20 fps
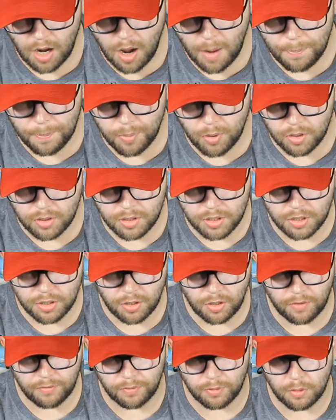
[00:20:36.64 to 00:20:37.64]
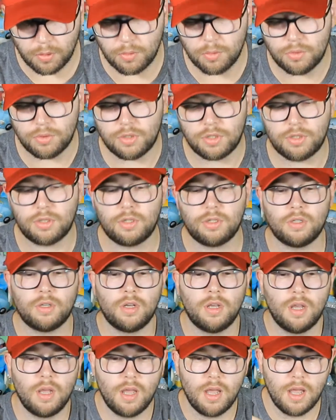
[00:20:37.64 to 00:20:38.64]
A bunch of loose
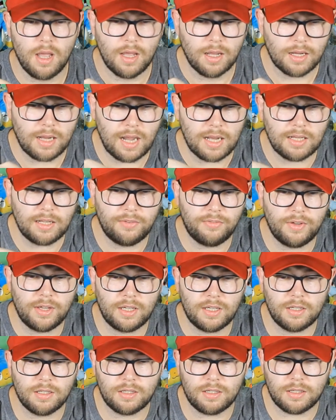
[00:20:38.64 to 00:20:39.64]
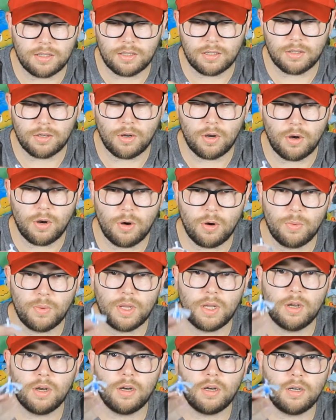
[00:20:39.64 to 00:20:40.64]
candy figures. So
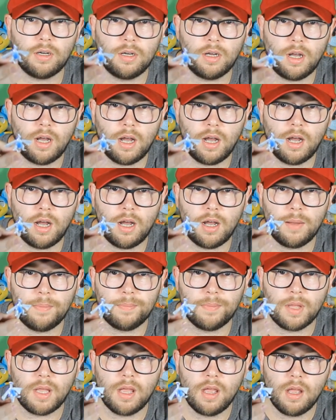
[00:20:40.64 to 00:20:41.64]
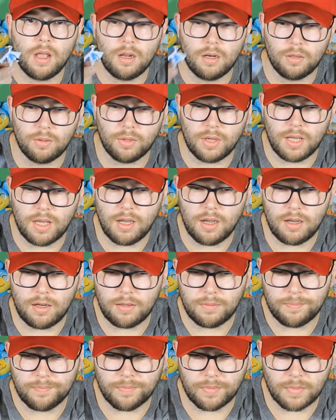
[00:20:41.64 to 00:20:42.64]
we got Lugia.